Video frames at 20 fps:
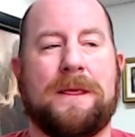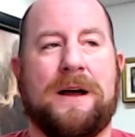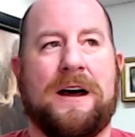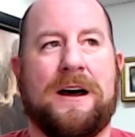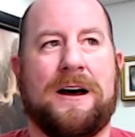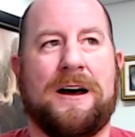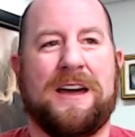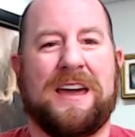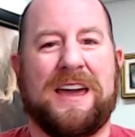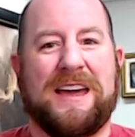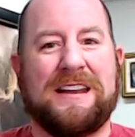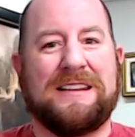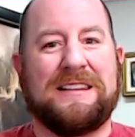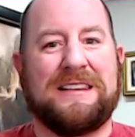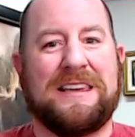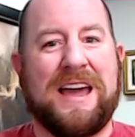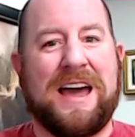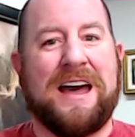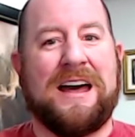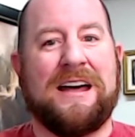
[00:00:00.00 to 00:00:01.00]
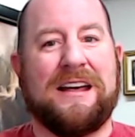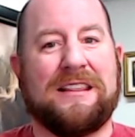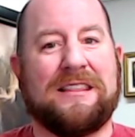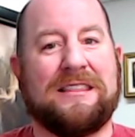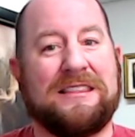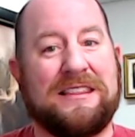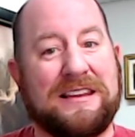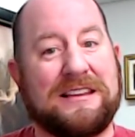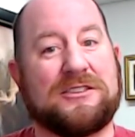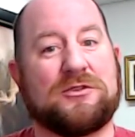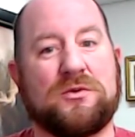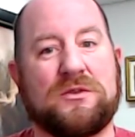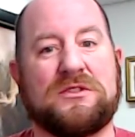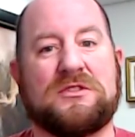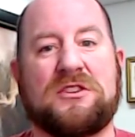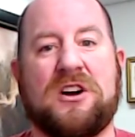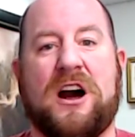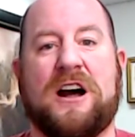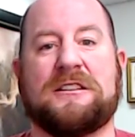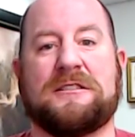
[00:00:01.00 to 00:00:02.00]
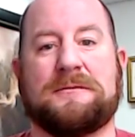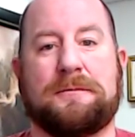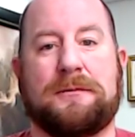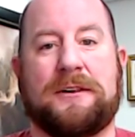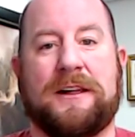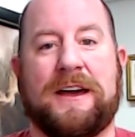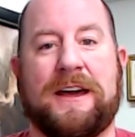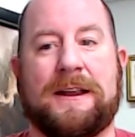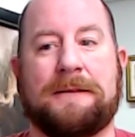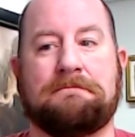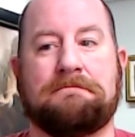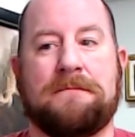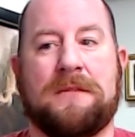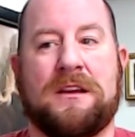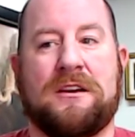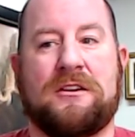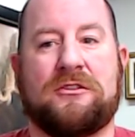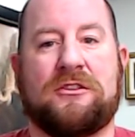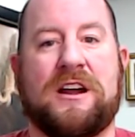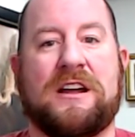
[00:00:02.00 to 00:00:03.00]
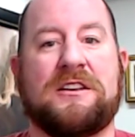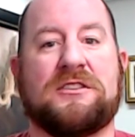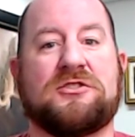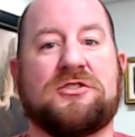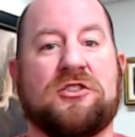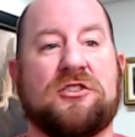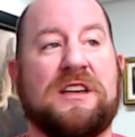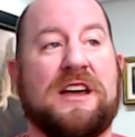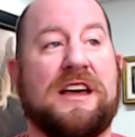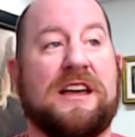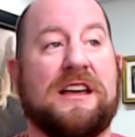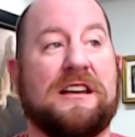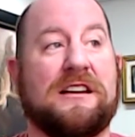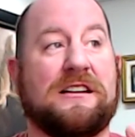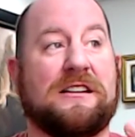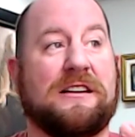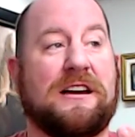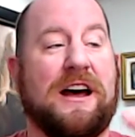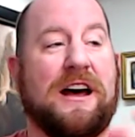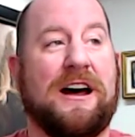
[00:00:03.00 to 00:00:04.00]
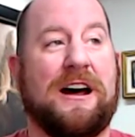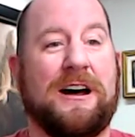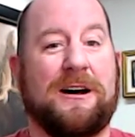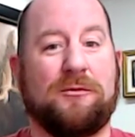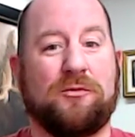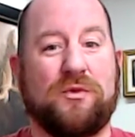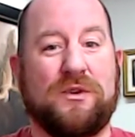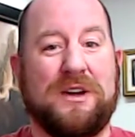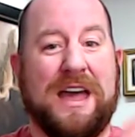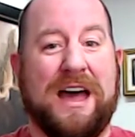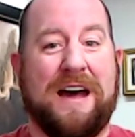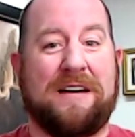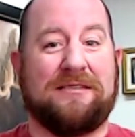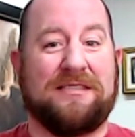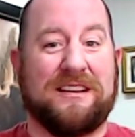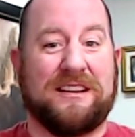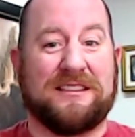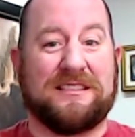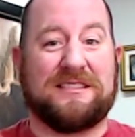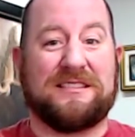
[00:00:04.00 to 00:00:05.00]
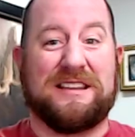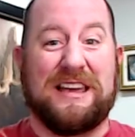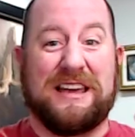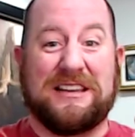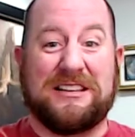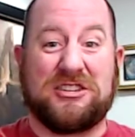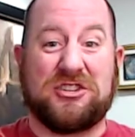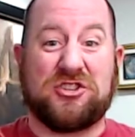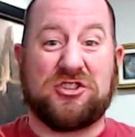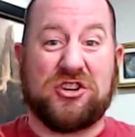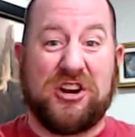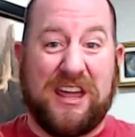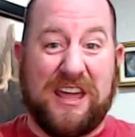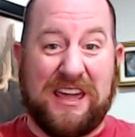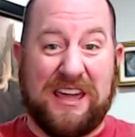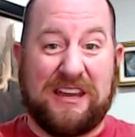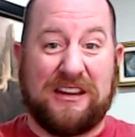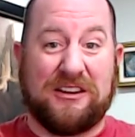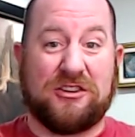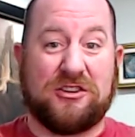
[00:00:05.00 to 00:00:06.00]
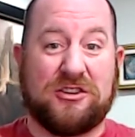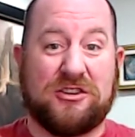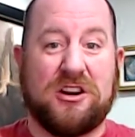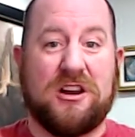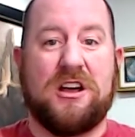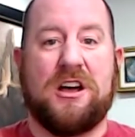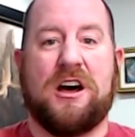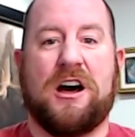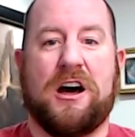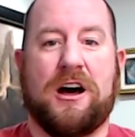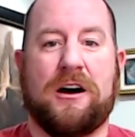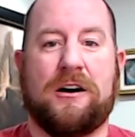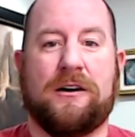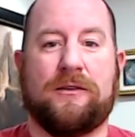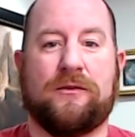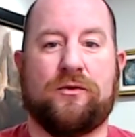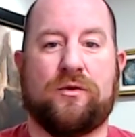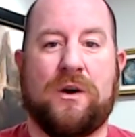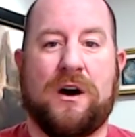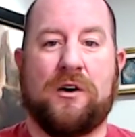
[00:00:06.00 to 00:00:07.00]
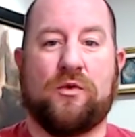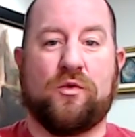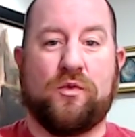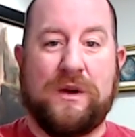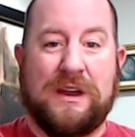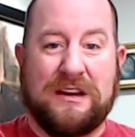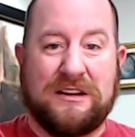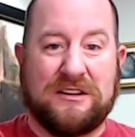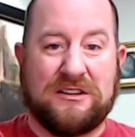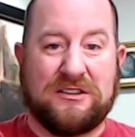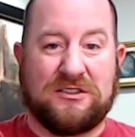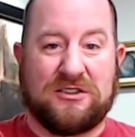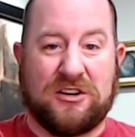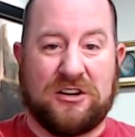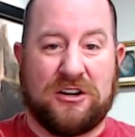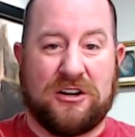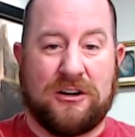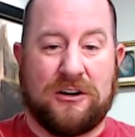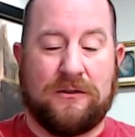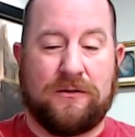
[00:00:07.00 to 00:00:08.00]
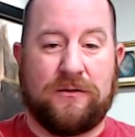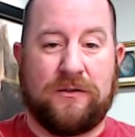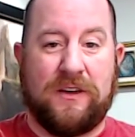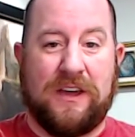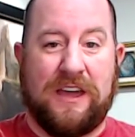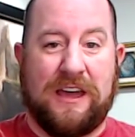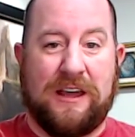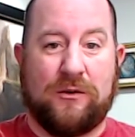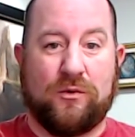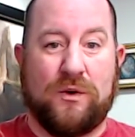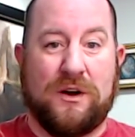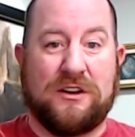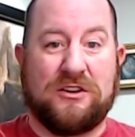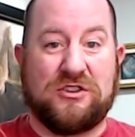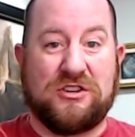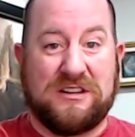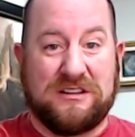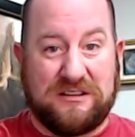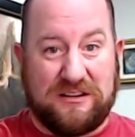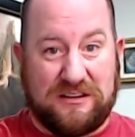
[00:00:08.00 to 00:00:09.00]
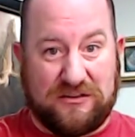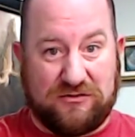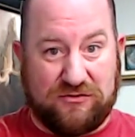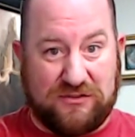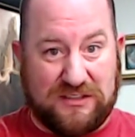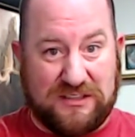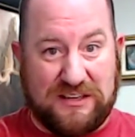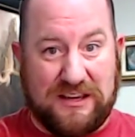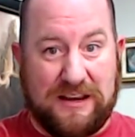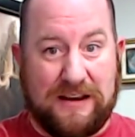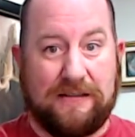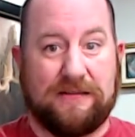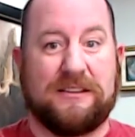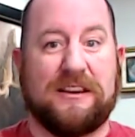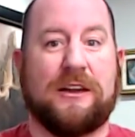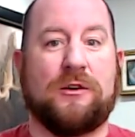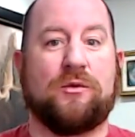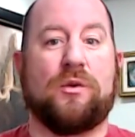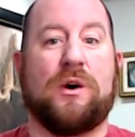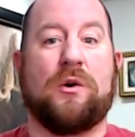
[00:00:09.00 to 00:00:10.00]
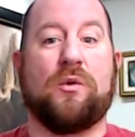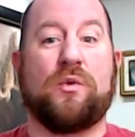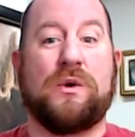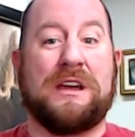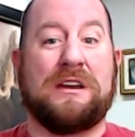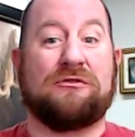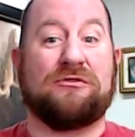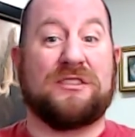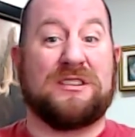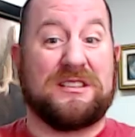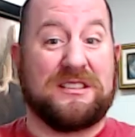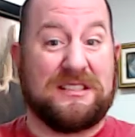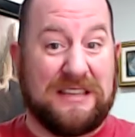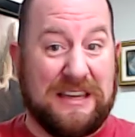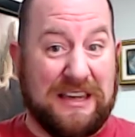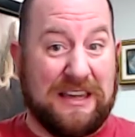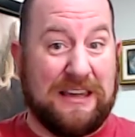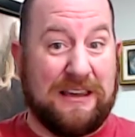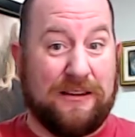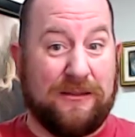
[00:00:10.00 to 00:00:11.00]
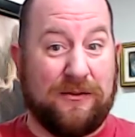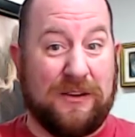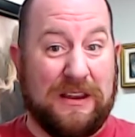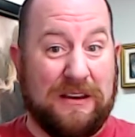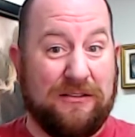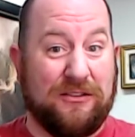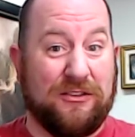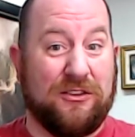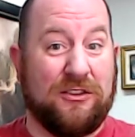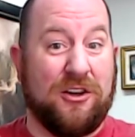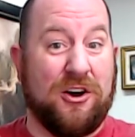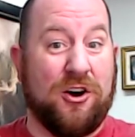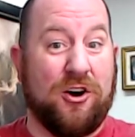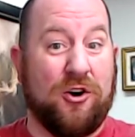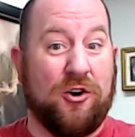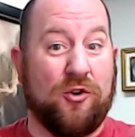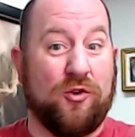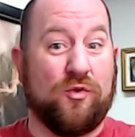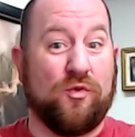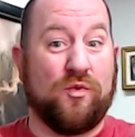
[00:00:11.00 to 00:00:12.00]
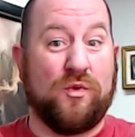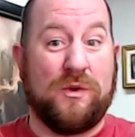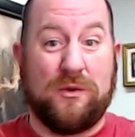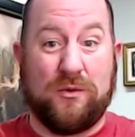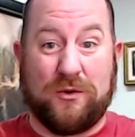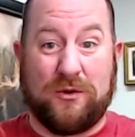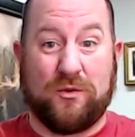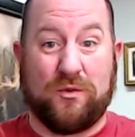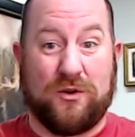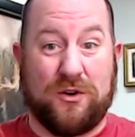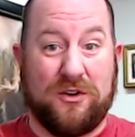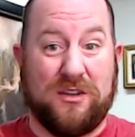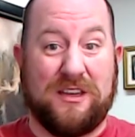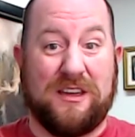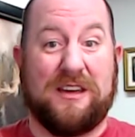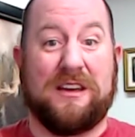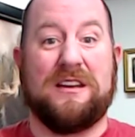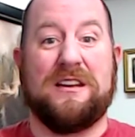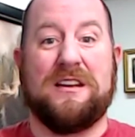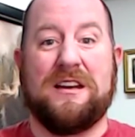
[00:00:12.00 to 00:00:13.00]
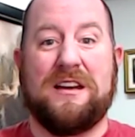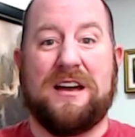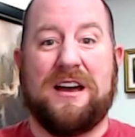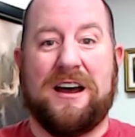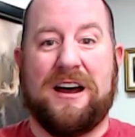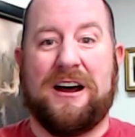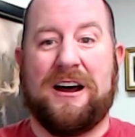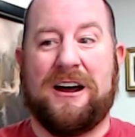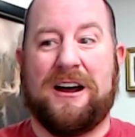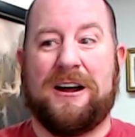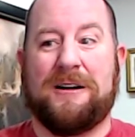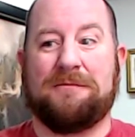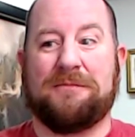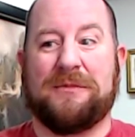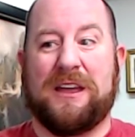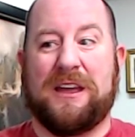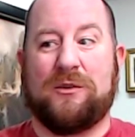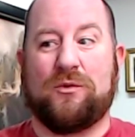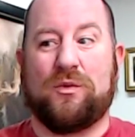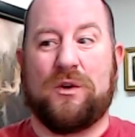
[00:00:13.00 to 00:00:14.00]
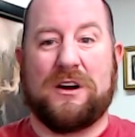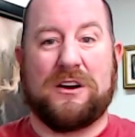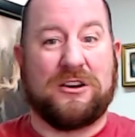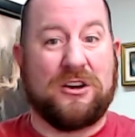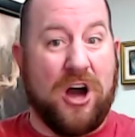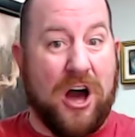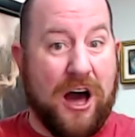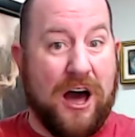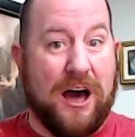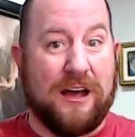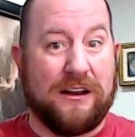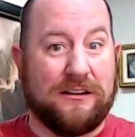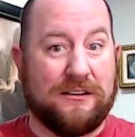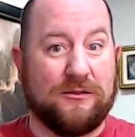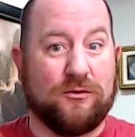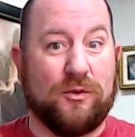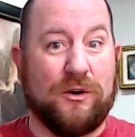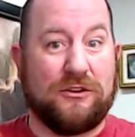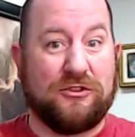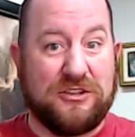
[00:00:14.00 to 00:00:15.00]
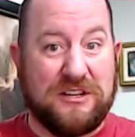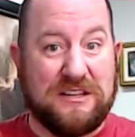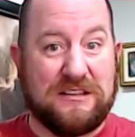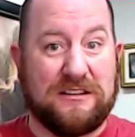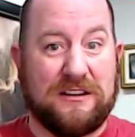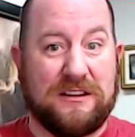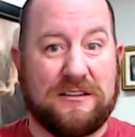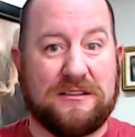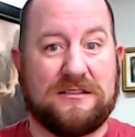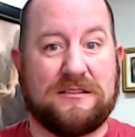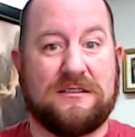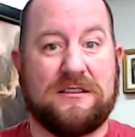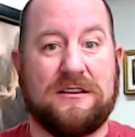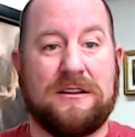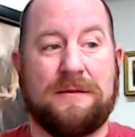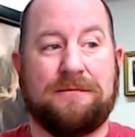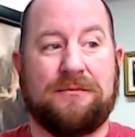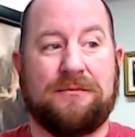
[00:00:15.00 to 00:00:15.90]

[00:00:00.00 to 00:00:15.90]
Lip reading: And yet, this was God's plan, right? So that we have this exchange of what we deserve and what Jesus received, and what we receive even though we weren't worthy, and what Jesus